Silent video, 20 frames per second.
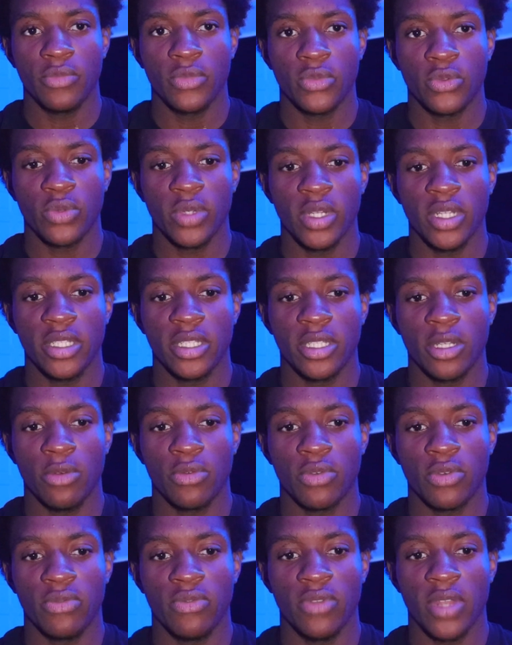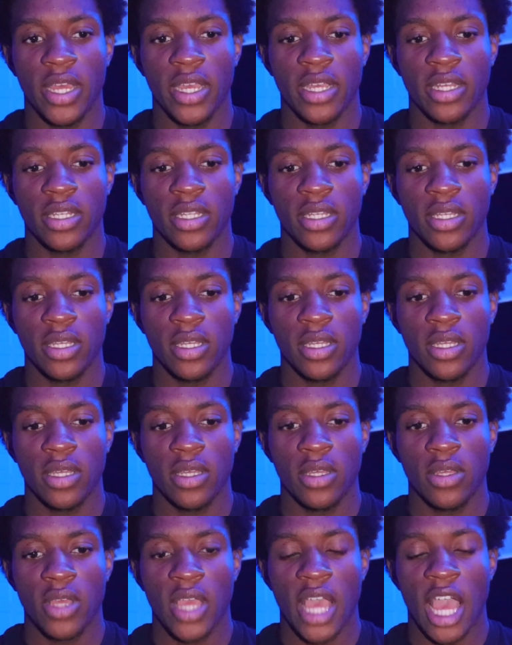really self-reflect
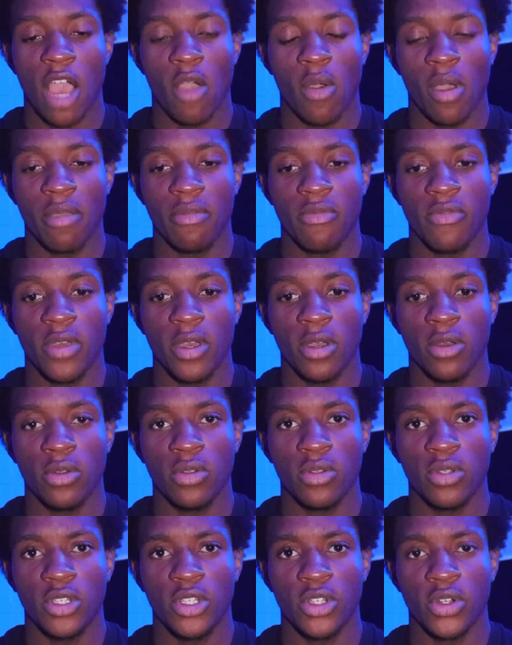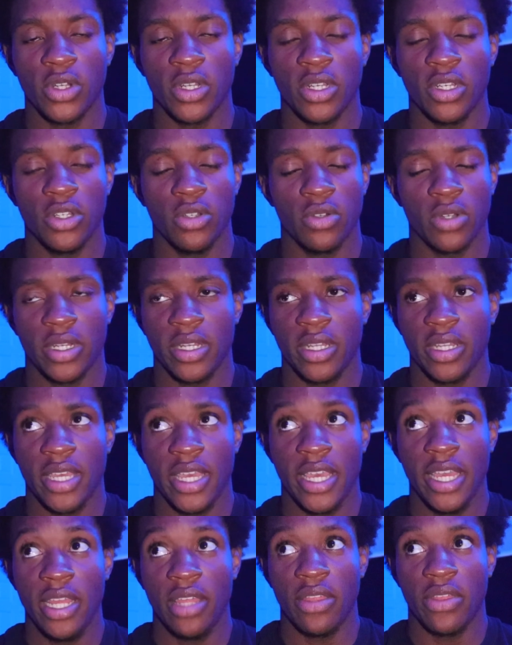how I felt during
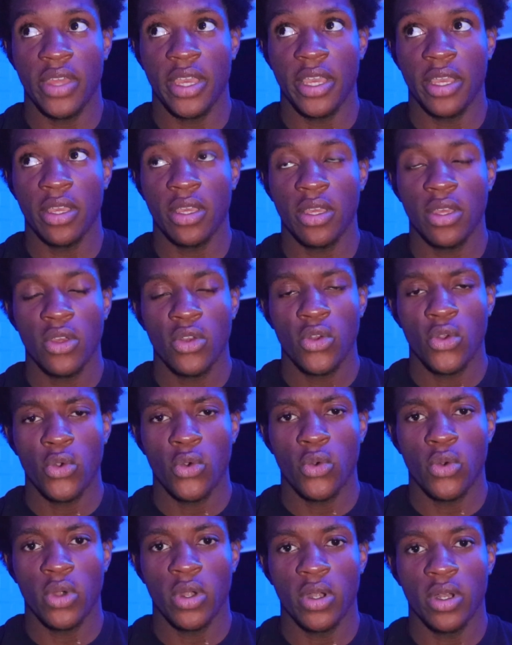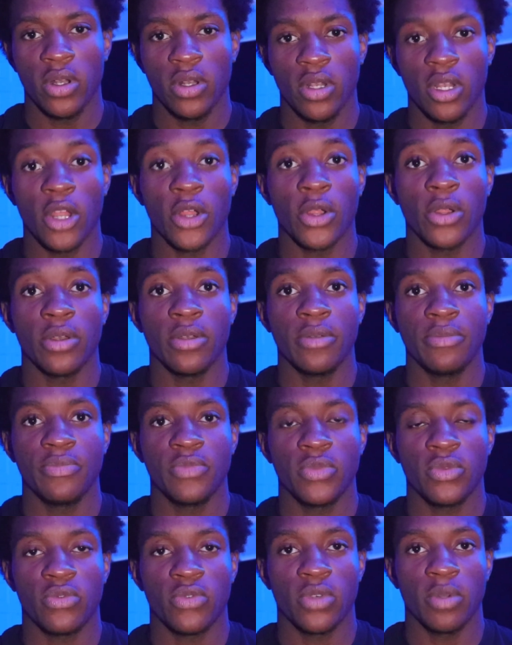anything, or learn
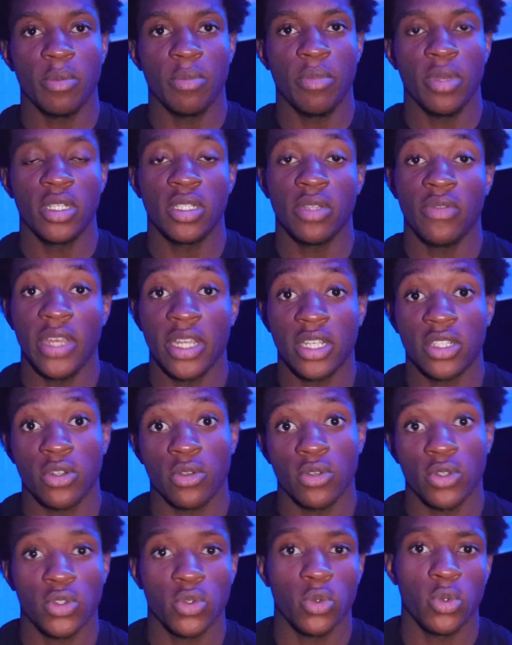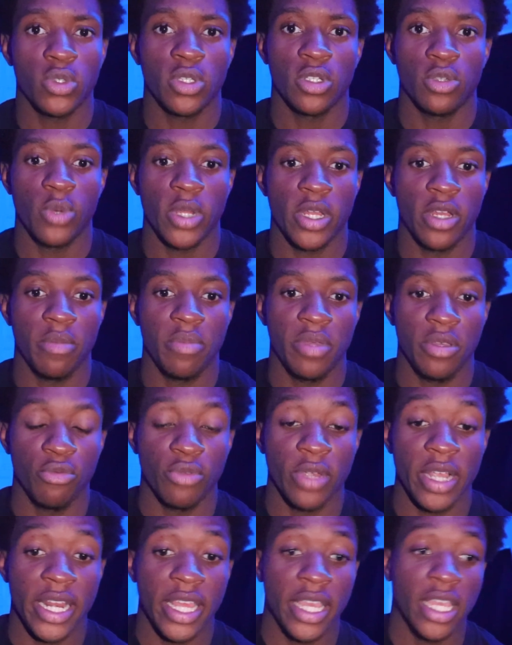from a bunch of external sources, whether it be
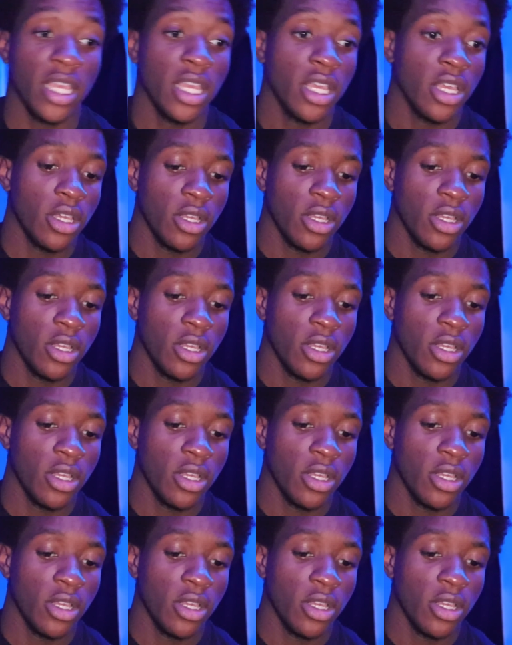reading,